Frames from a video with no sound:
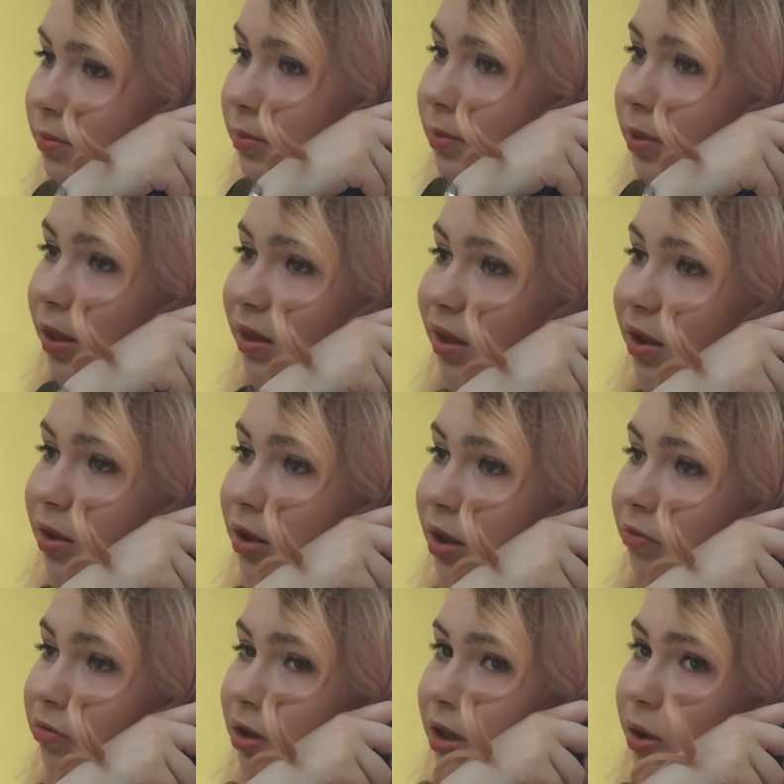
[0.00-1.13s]
and that I get
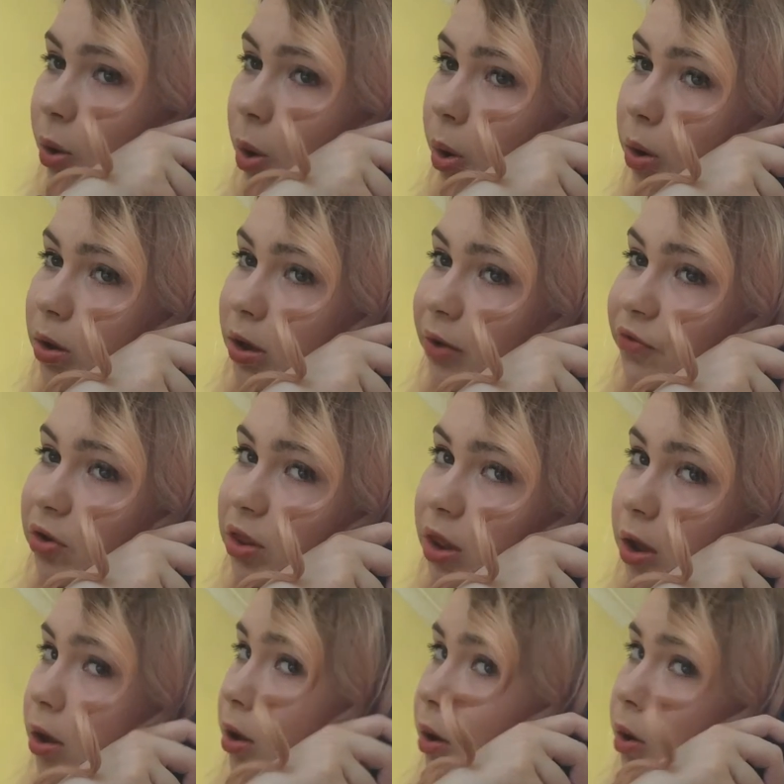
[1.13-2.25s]
really hot and
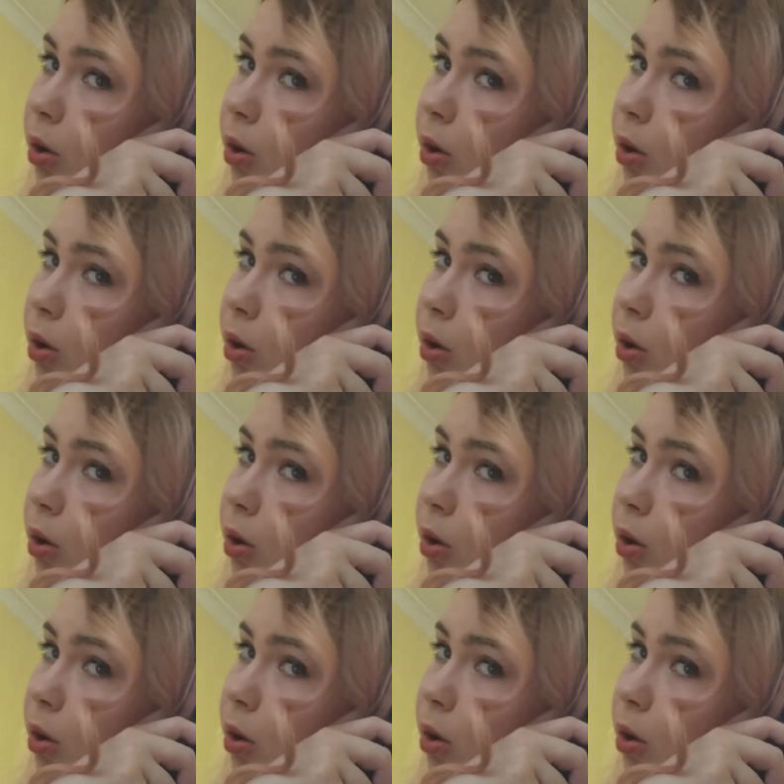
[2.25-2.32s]
everything,